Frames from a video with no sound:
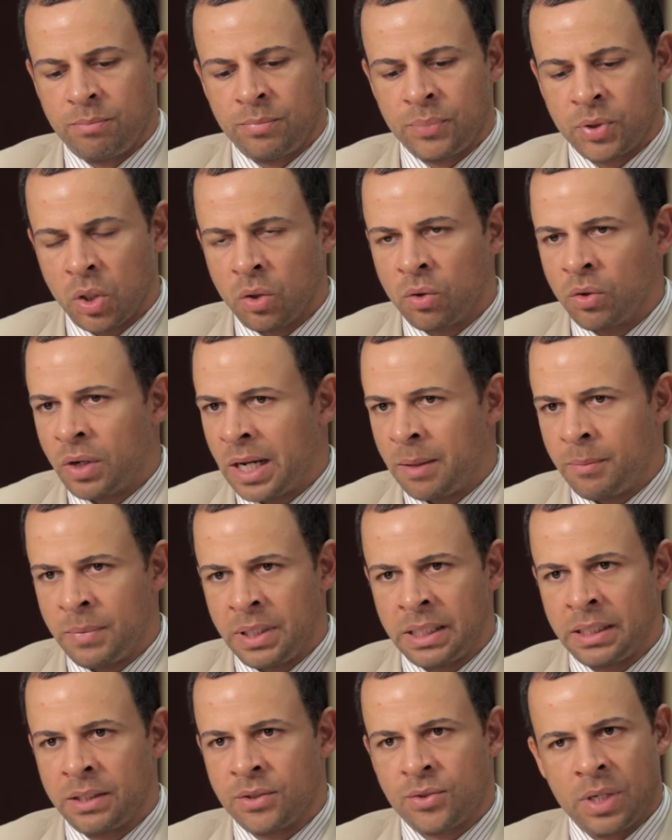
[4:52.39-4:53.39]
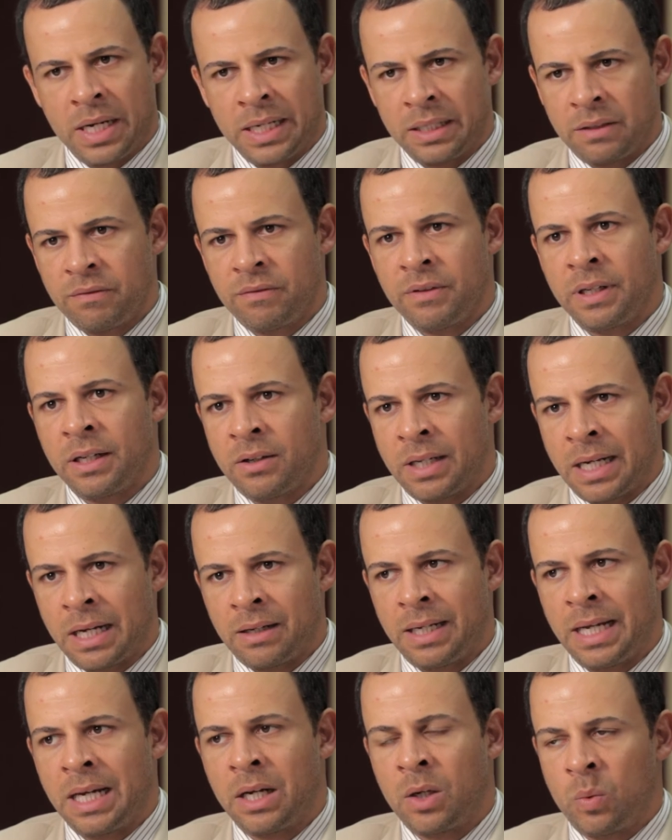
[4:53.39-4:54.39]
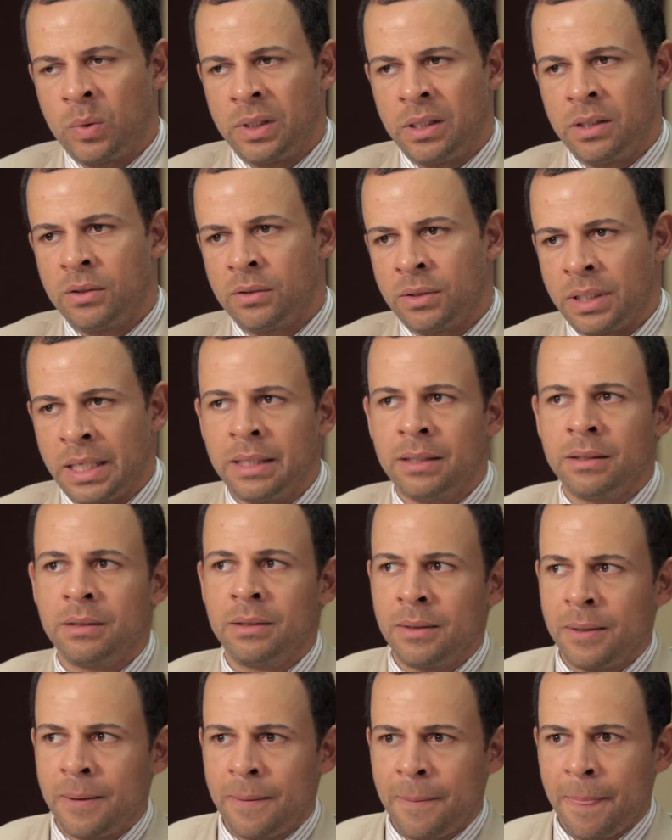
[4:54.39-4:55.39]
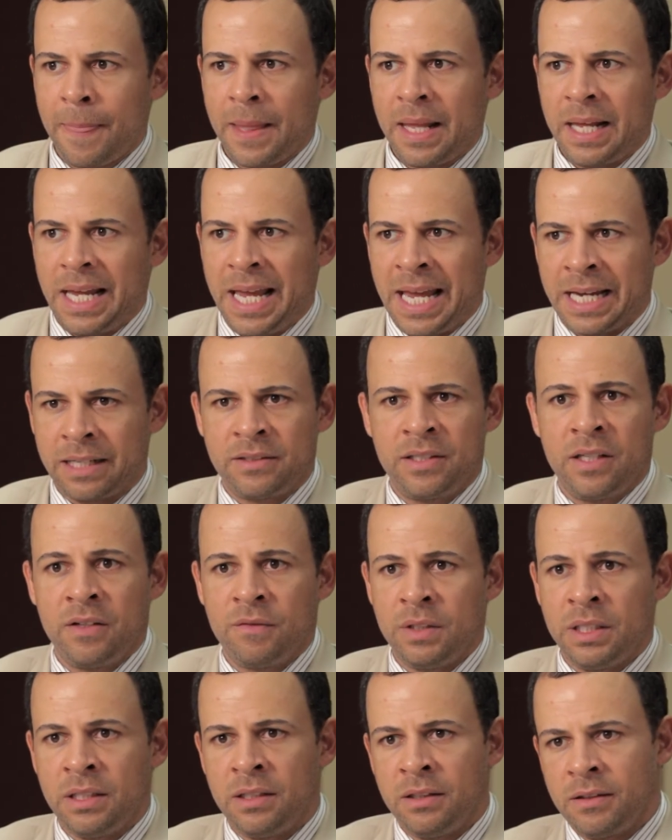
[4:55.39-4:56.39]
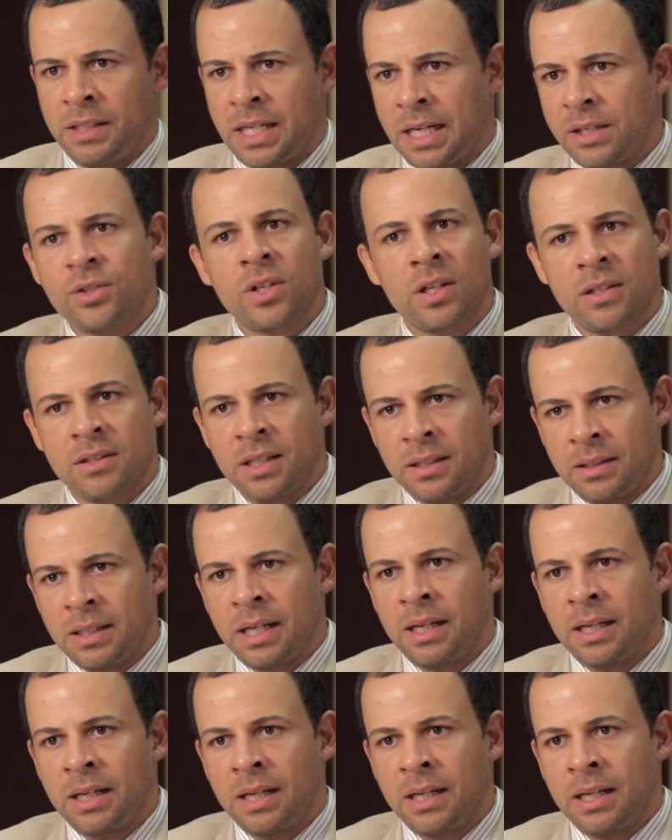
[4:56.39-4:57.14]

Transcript: programming and trying to figure out how we create activity, not just at